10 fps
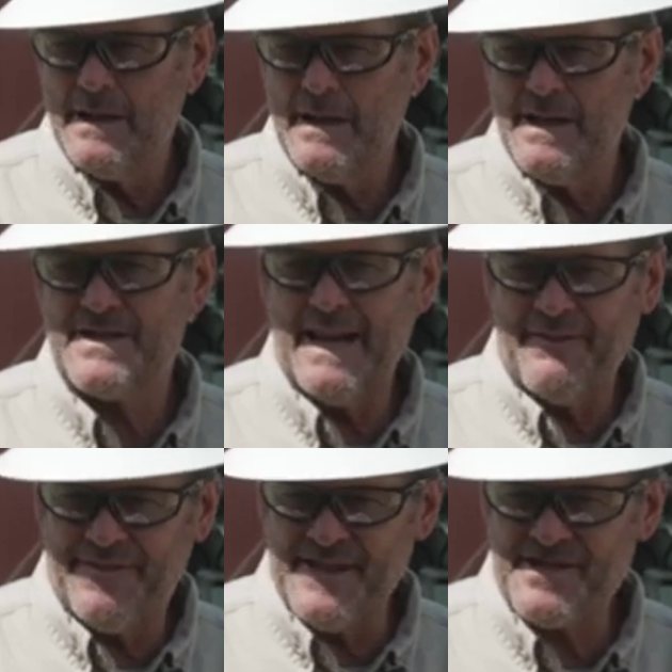It's
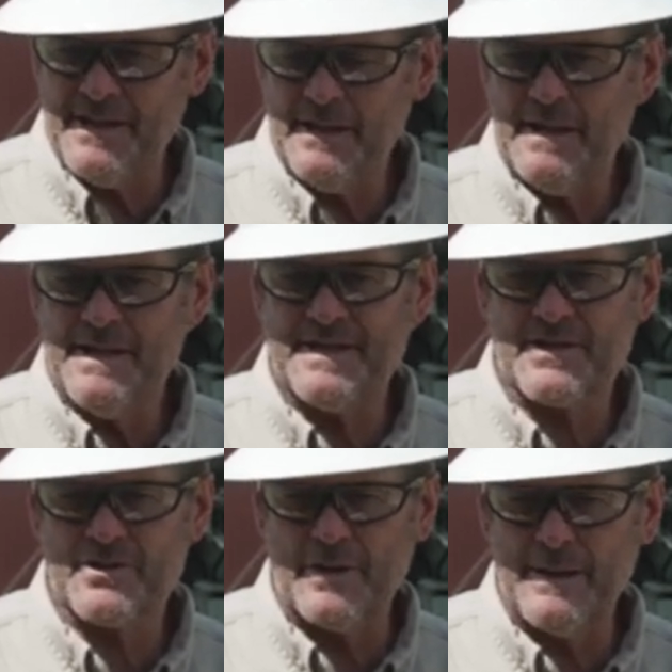efficient, it's
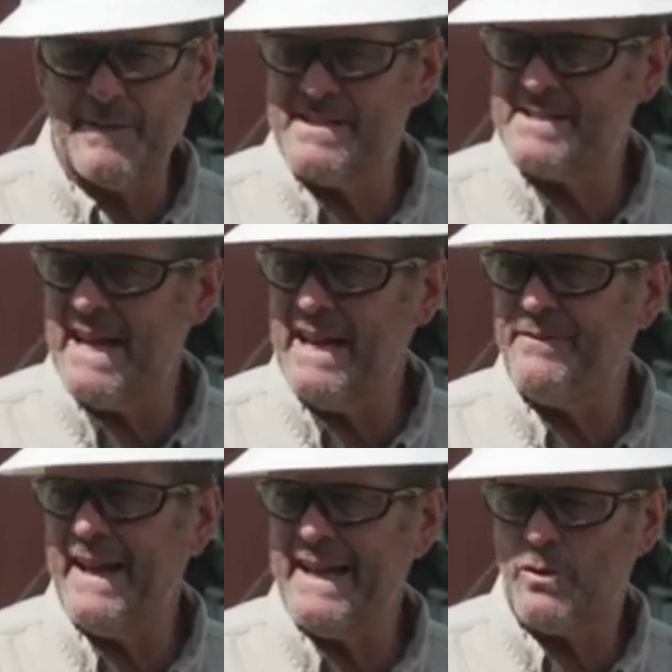extremely safe
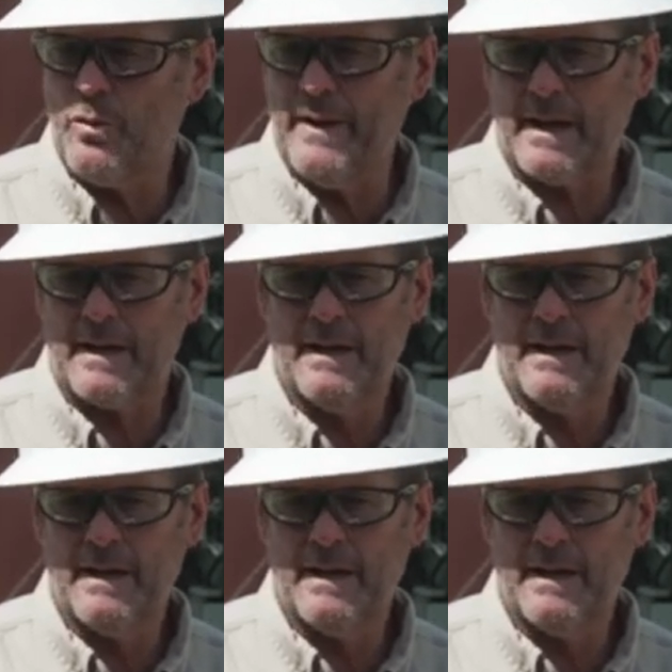and quick.